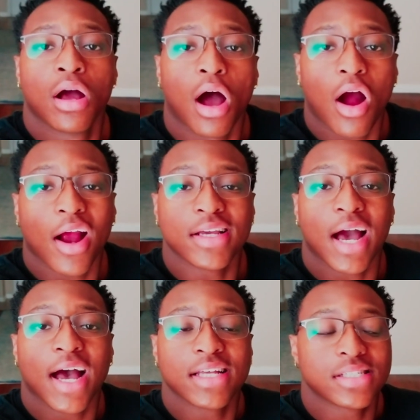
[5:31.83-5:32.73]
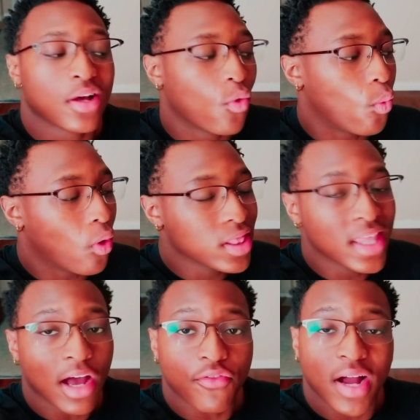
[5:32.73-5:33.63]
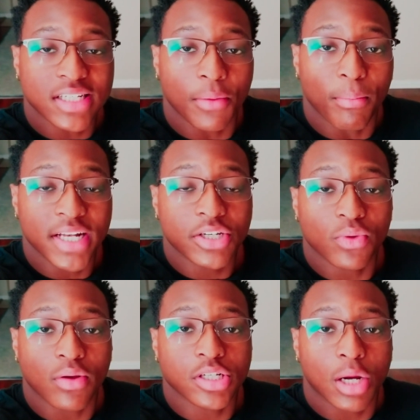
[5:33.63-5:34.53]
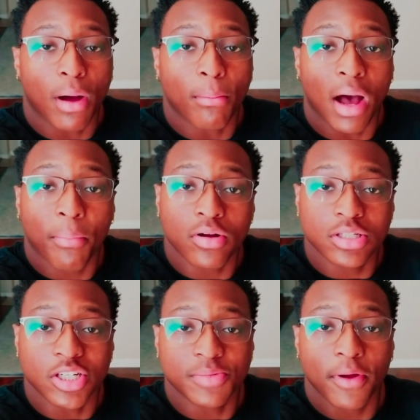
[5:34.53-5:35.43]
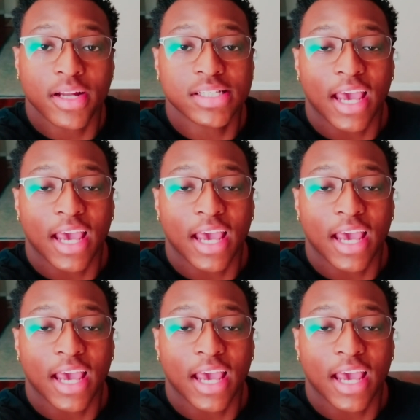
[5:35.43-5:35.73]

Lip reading: All right, guys. One thing I forgot to mention when I was talking about my personal experience